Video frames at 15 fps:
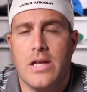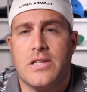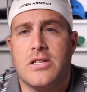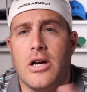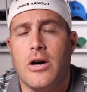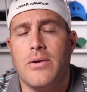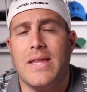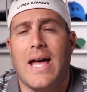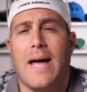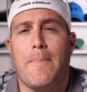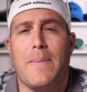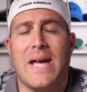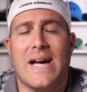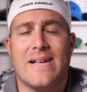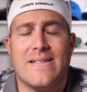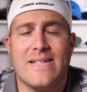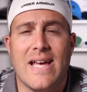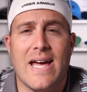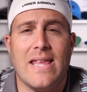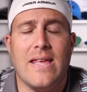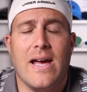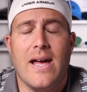So that being
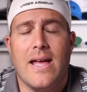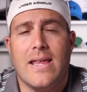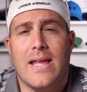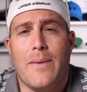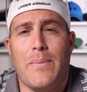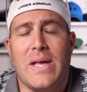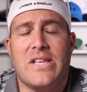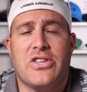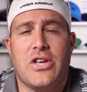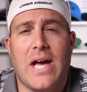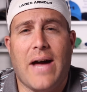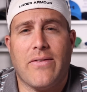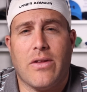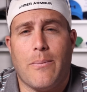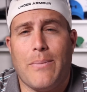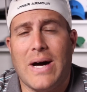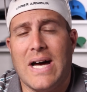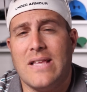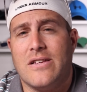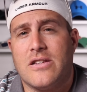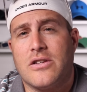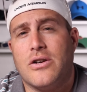said, that means you have to
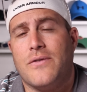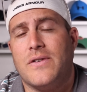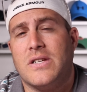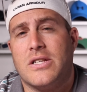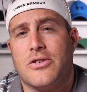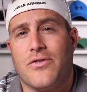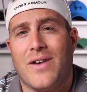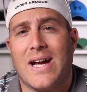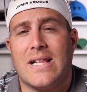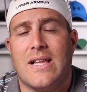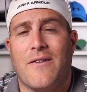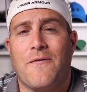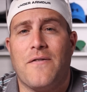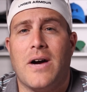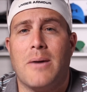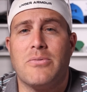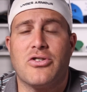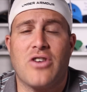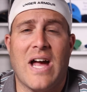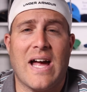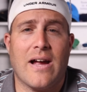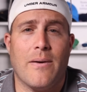buy the service directly from
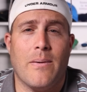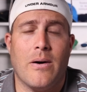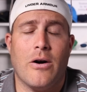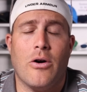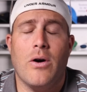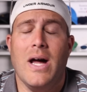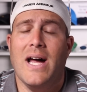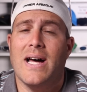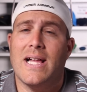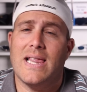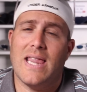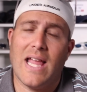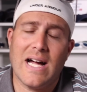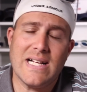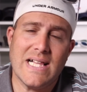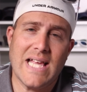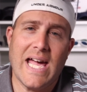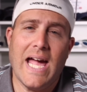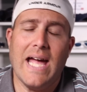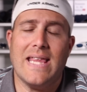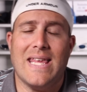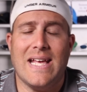Trackimo.
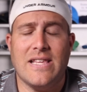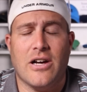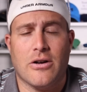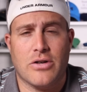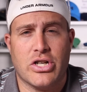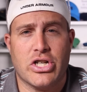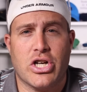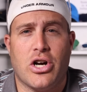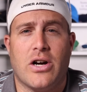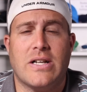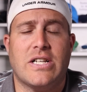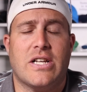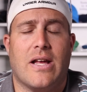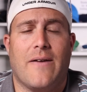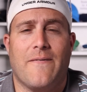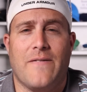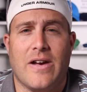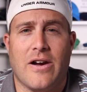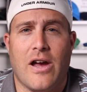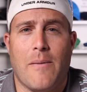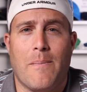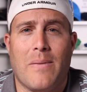Luckily, they don't charge
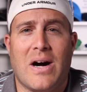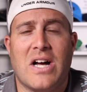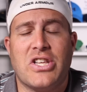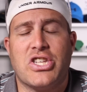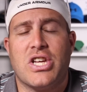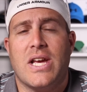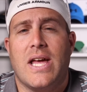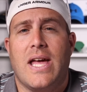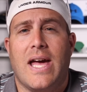very much.